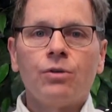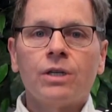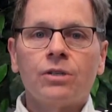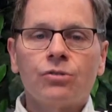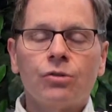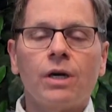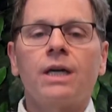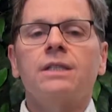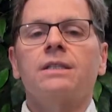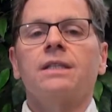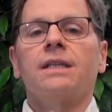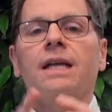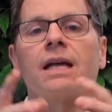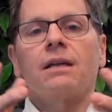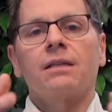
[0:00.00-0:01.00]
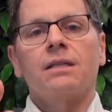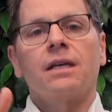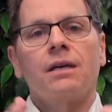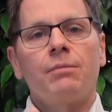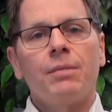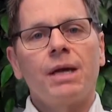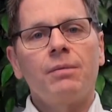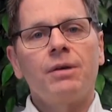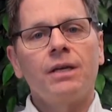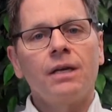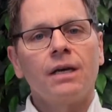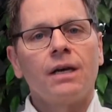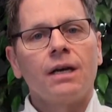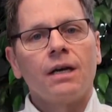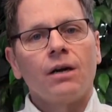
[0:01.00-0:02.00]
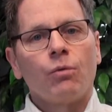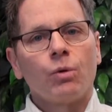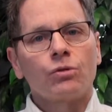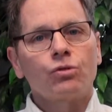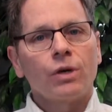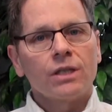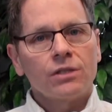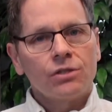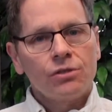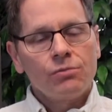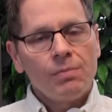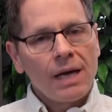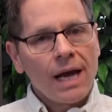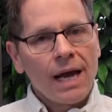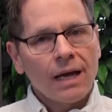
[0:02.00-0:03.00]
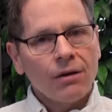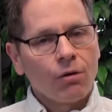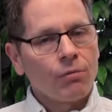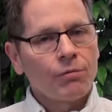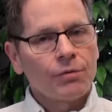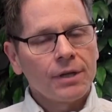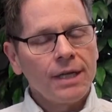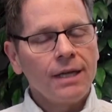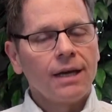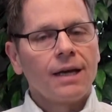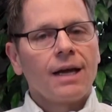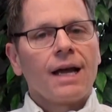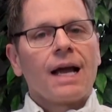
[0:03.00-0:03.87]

can trust and that maybe will trust you back, hopefully,